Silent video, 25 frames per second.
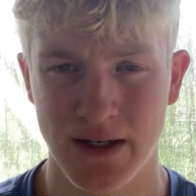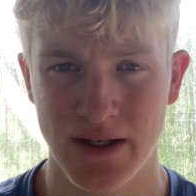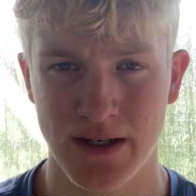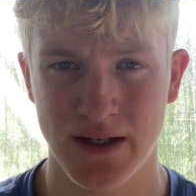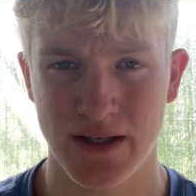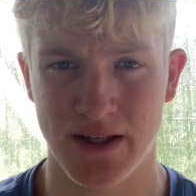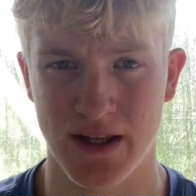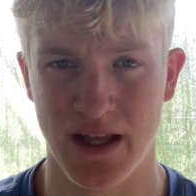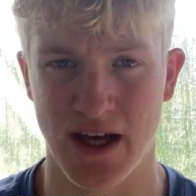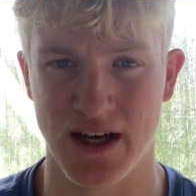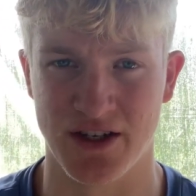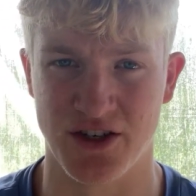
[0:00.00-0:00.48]

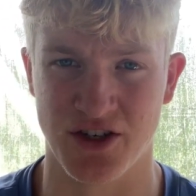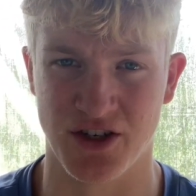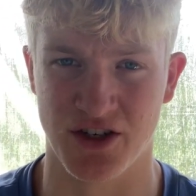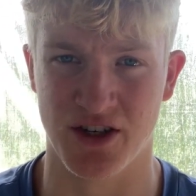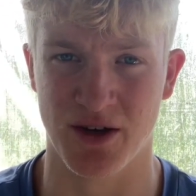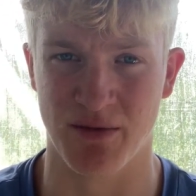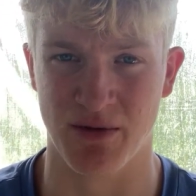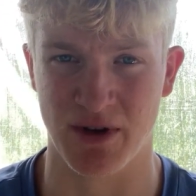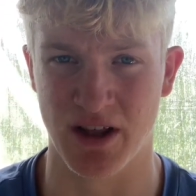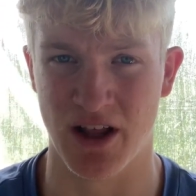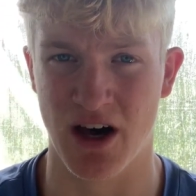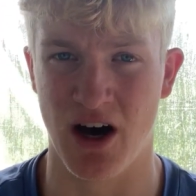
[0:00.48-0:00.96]
So that's just
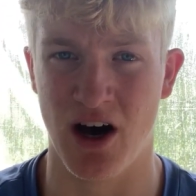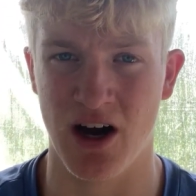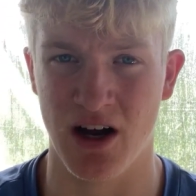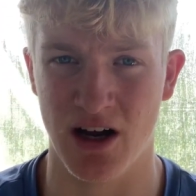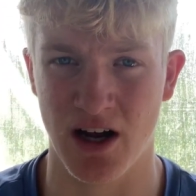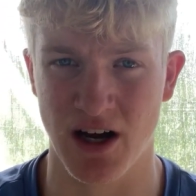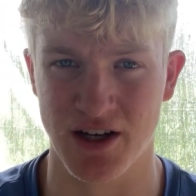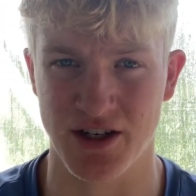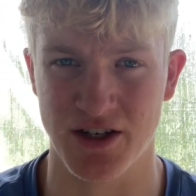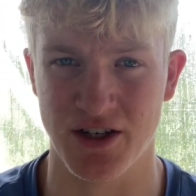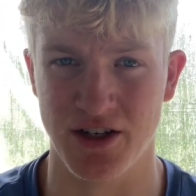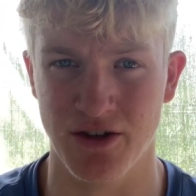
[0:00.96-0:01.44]
something that I
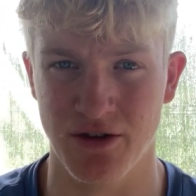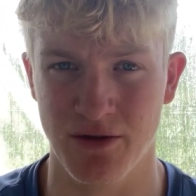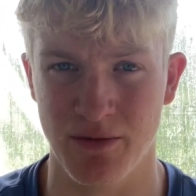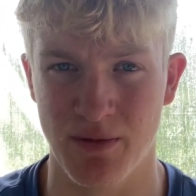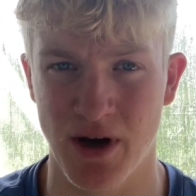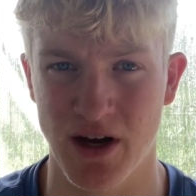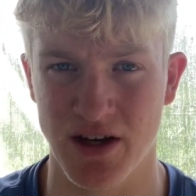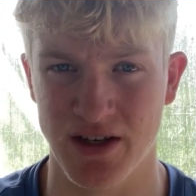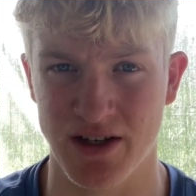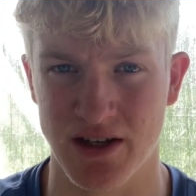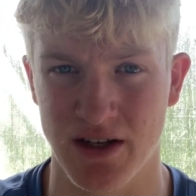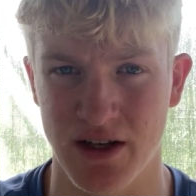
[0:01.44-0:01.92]
like to do
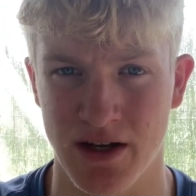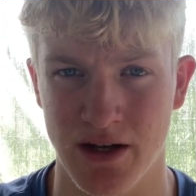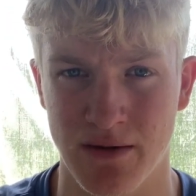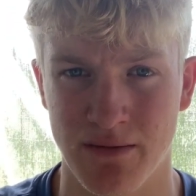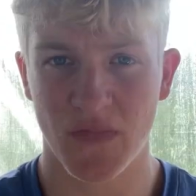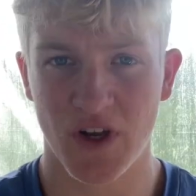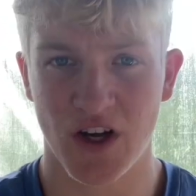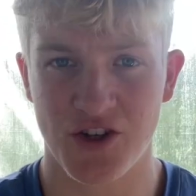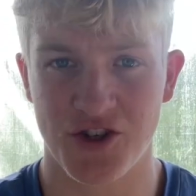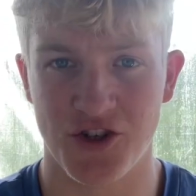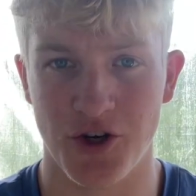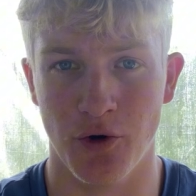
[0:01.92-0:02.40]
personally.
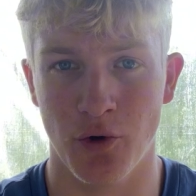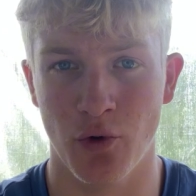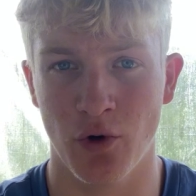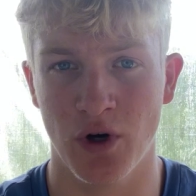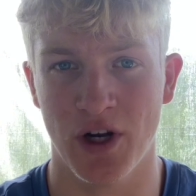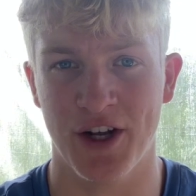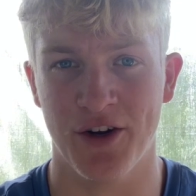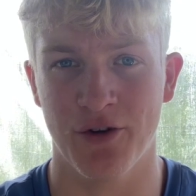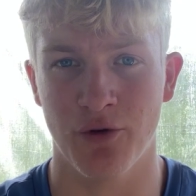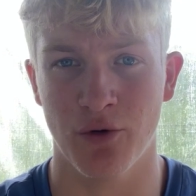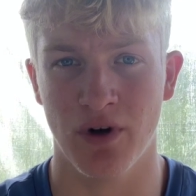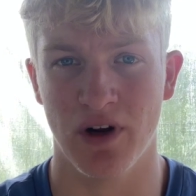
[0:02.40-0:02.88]
So
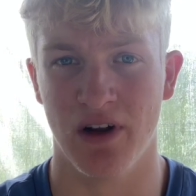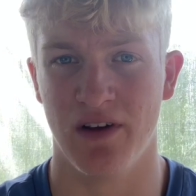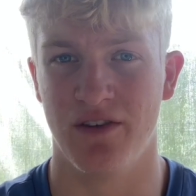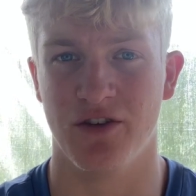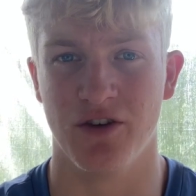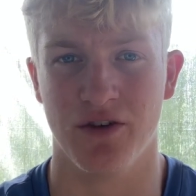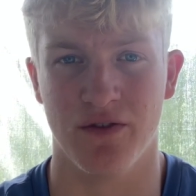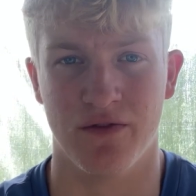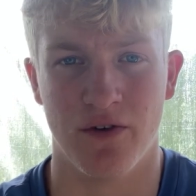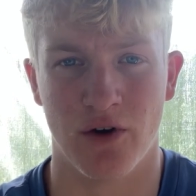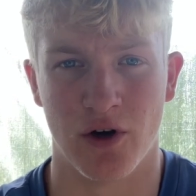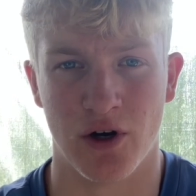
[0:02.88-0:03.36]
in all, if
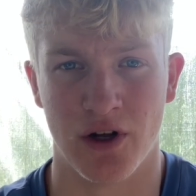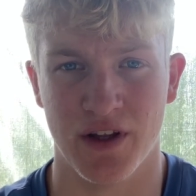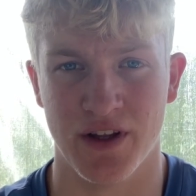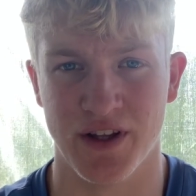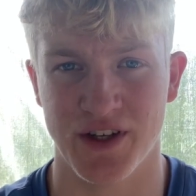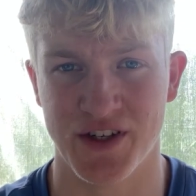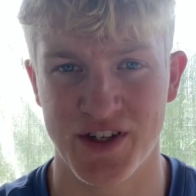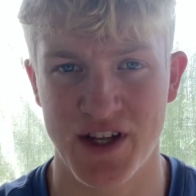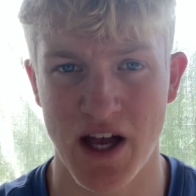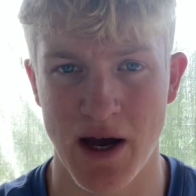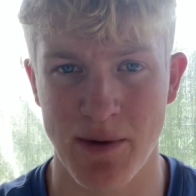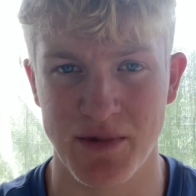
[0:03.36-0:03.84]
you follow the
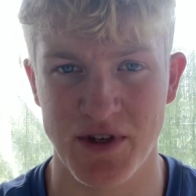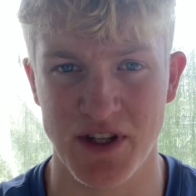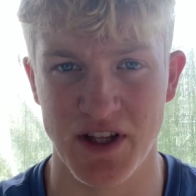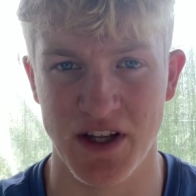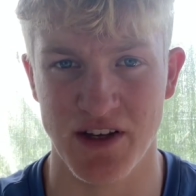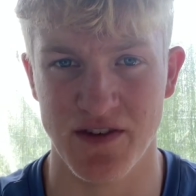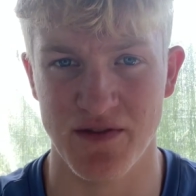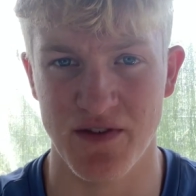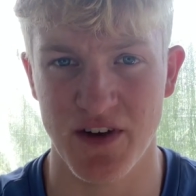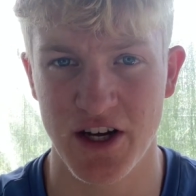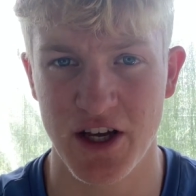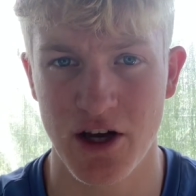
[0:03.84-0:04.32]
steps in
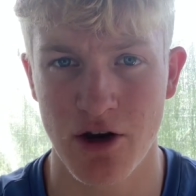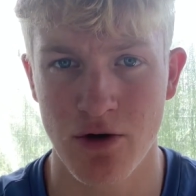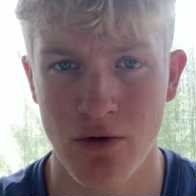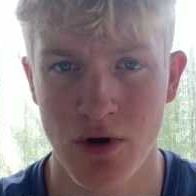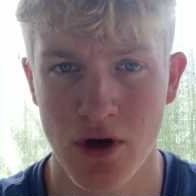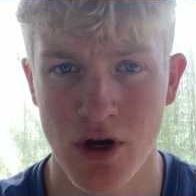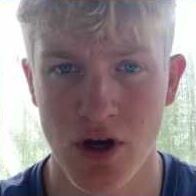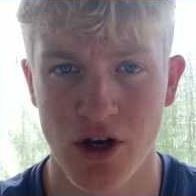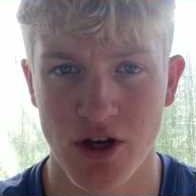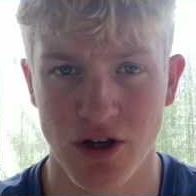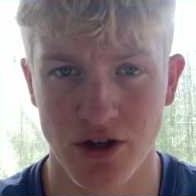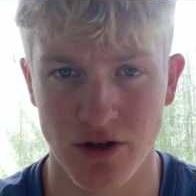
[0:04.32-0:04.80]
this video,
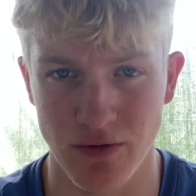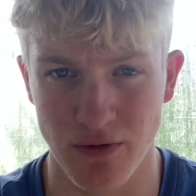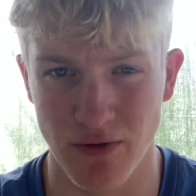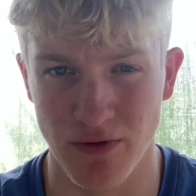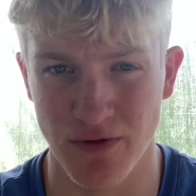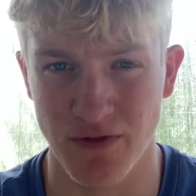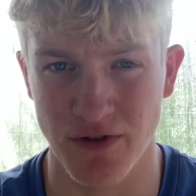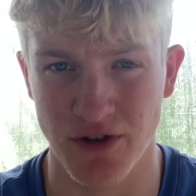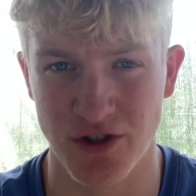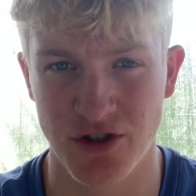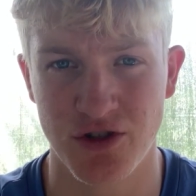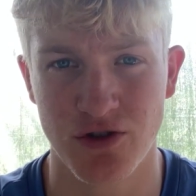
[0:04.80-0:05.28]
you will
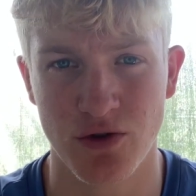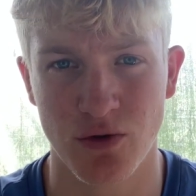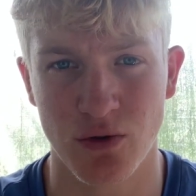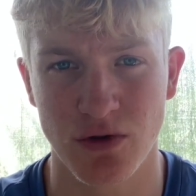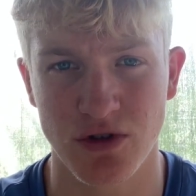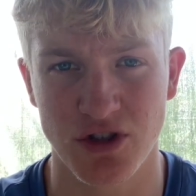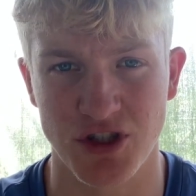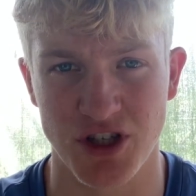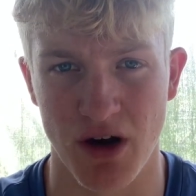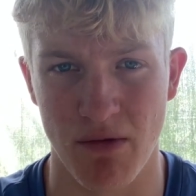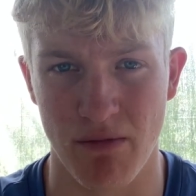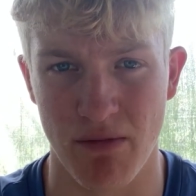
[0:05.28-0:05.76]
for sure
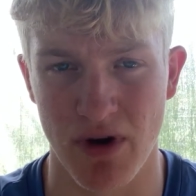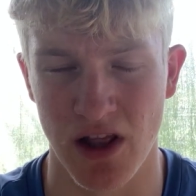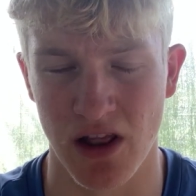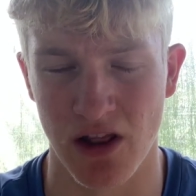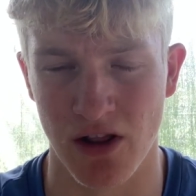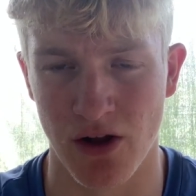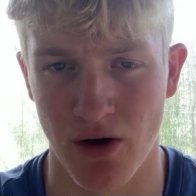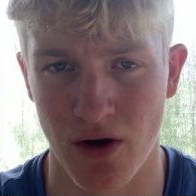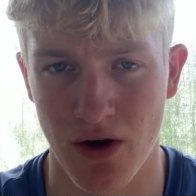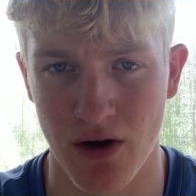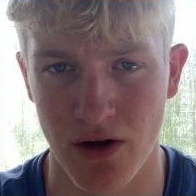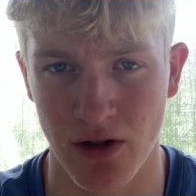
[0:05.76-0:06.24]
jump a
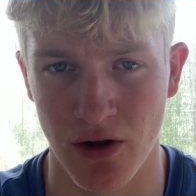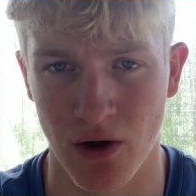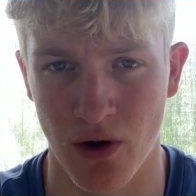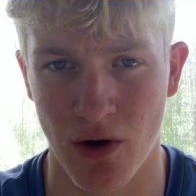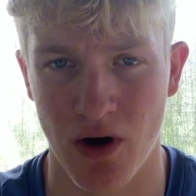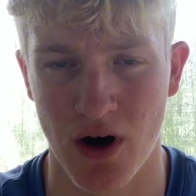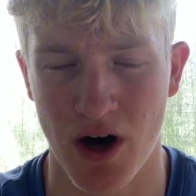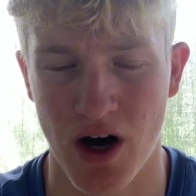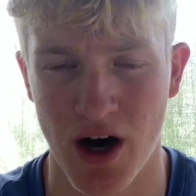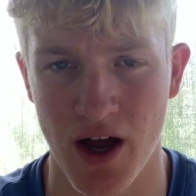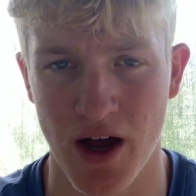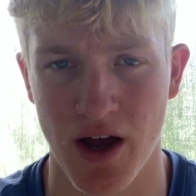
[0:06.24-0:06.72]
lot
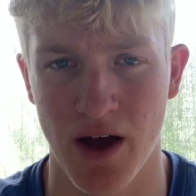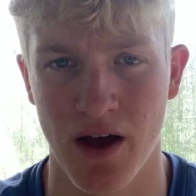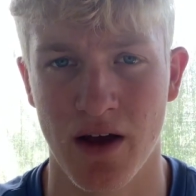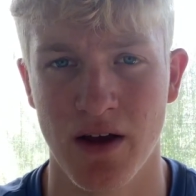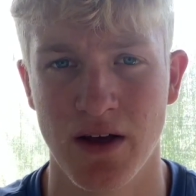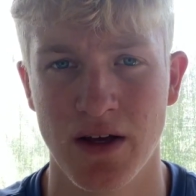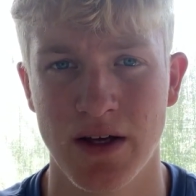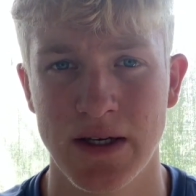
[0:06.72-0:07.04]
higher.